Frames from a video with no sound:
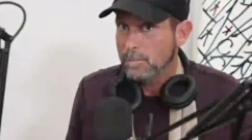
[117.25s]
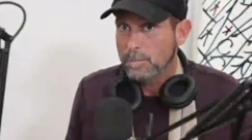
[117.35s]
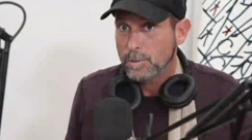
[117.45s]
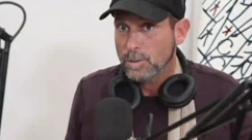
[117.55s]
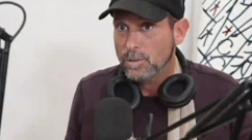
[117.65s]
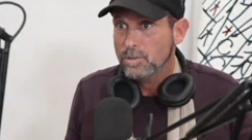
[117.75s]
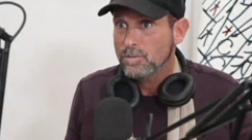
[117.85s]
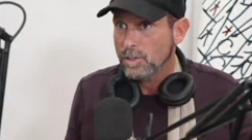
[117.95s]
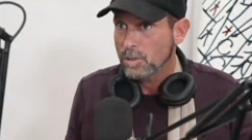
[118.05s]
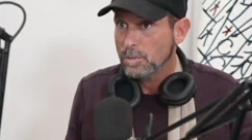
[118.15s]
produced
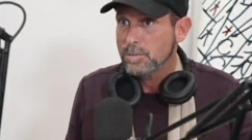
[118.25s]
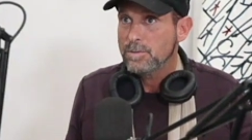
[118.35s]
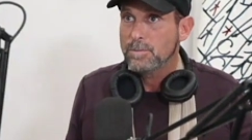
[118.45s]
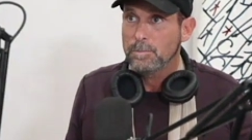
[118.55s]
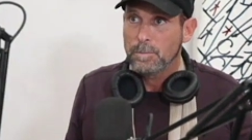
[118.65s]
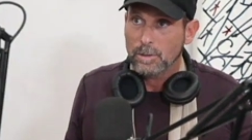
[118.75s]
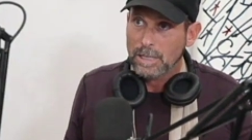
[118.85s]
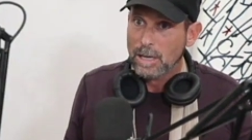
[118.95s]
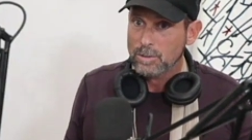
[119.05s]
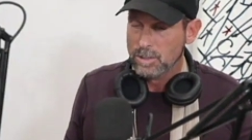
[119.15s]
films, built
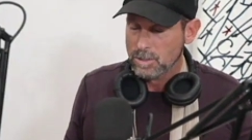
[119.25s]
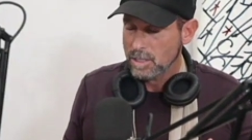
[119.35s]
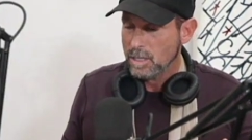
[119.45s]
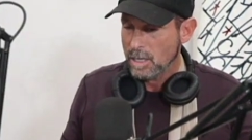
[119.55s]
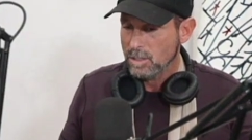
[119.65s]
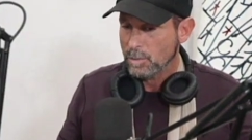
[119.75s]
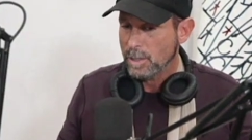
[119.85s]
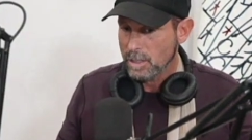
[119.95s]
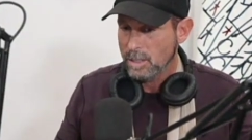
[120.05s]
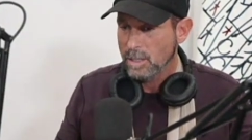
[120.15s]
houses. I, I
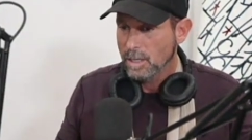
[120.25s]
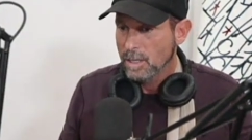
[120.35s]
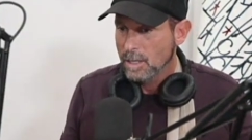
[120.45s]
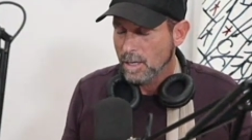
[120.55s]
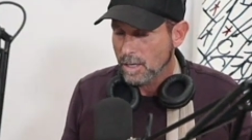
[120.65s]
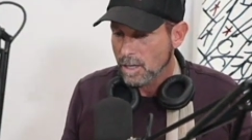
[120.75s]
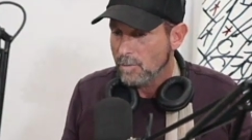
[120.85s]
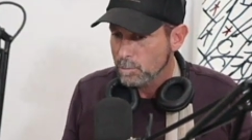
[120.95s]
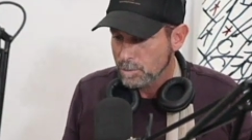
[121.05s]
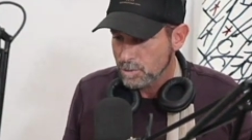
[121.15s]
created a
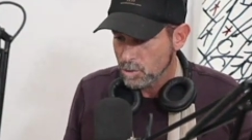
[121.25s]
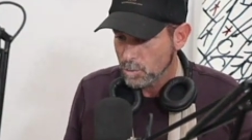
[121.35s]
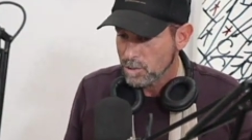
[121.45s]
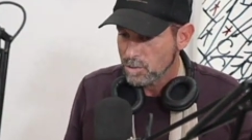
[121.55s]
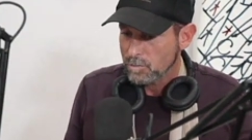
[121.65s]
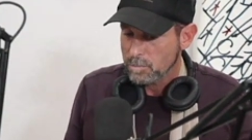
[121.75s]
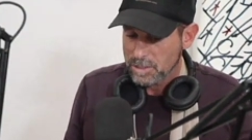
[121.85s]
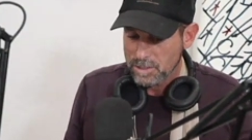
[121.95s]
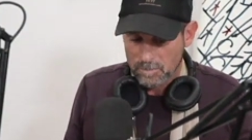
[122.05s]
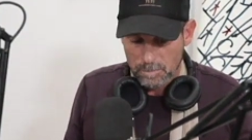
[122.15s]
comfortable situation for
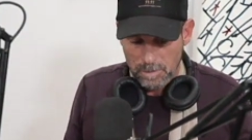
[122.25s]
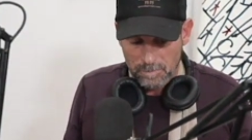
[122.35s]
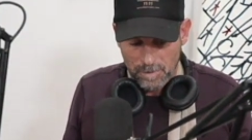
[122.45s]
myself and my